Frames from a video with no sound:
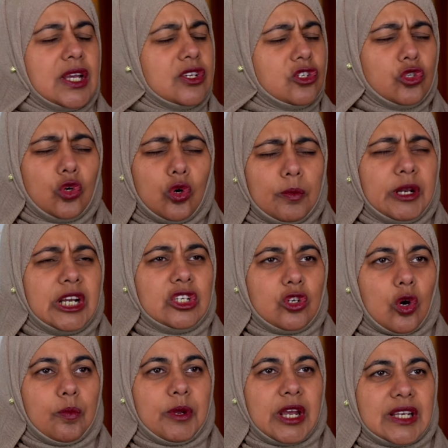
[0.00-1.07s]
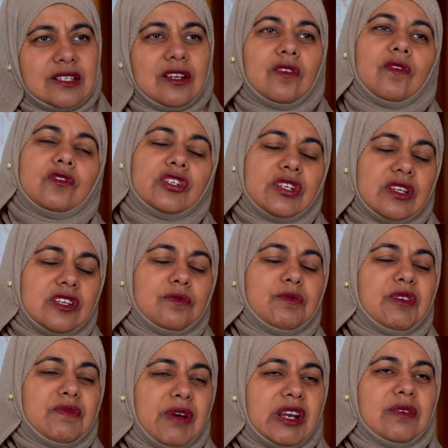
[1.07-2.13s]
so many topics, and obviously there's
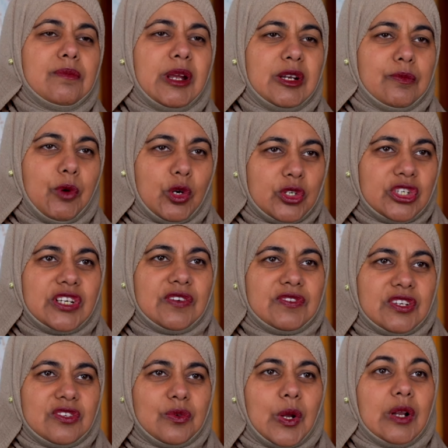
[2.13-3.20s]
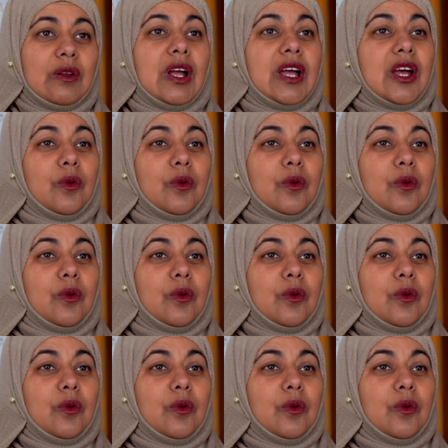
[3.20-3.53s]
been very many positives as well.